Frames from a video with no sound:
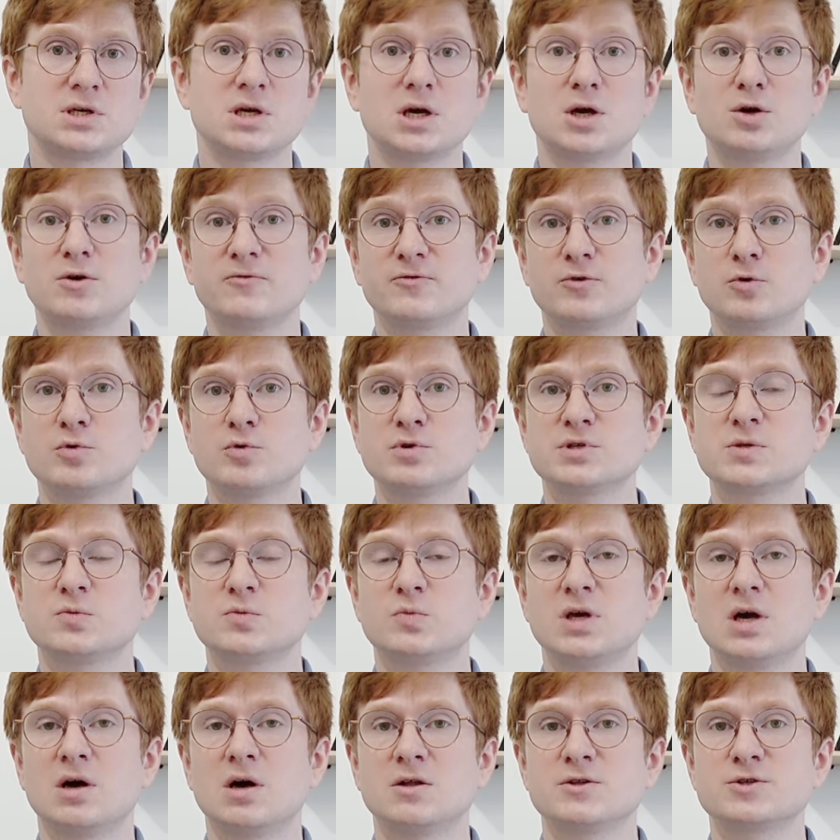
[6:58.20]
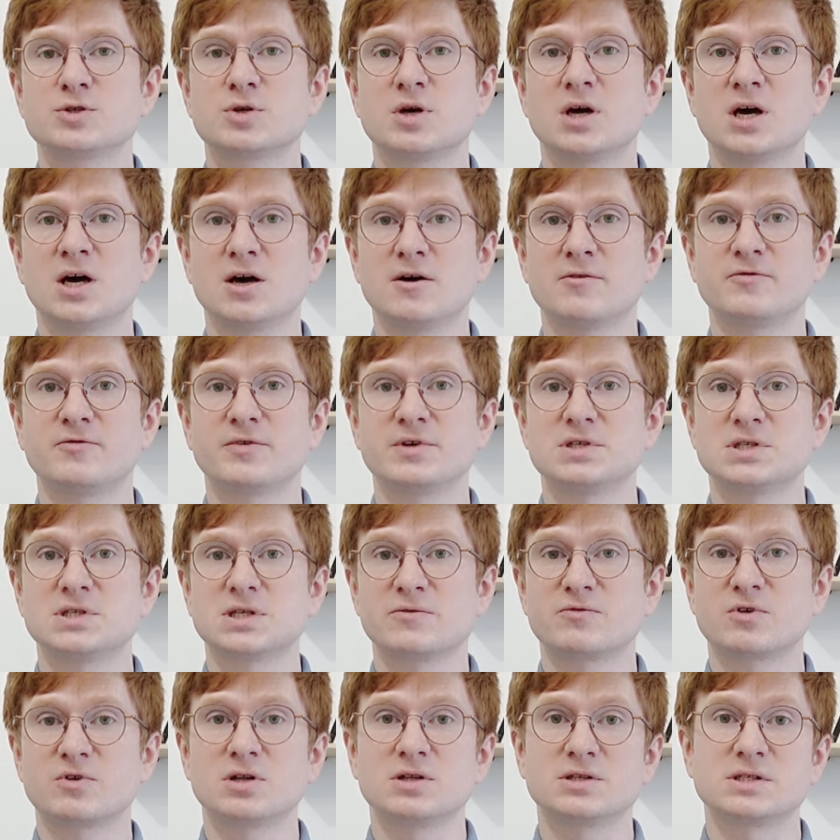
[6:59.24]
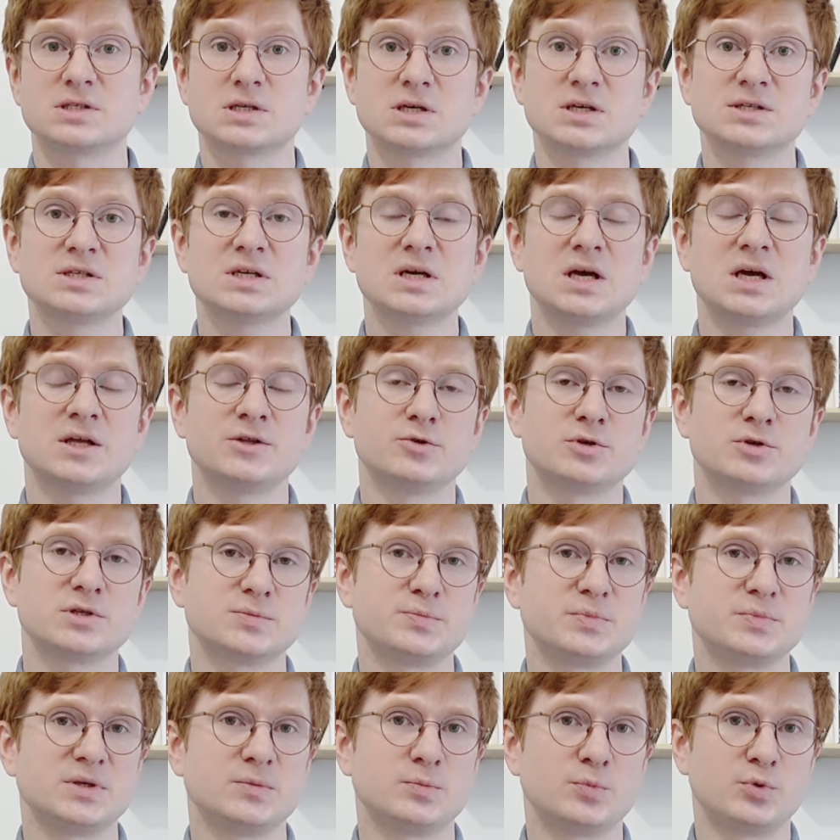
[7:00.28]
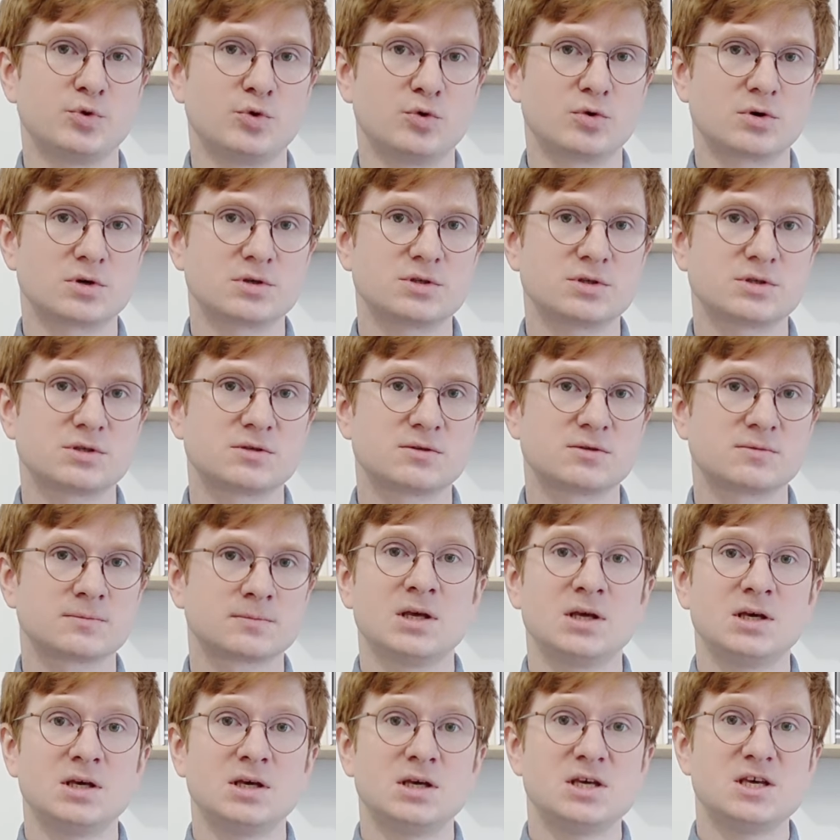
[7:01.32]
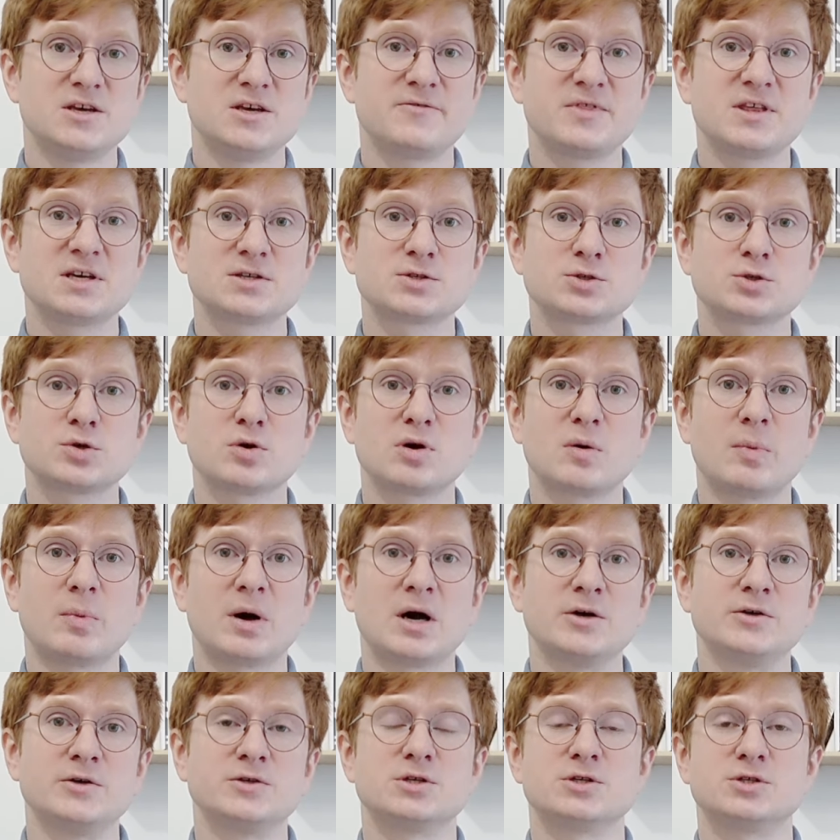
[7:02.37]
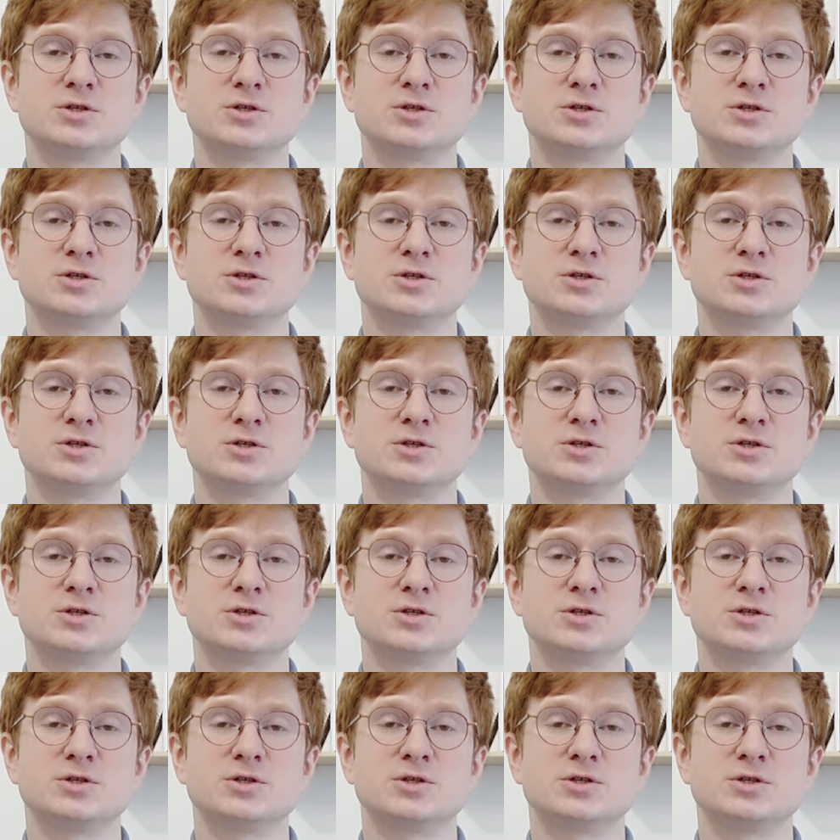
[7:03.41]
and of course we also have uh, several SATA and USB ports. If the stock BIOS is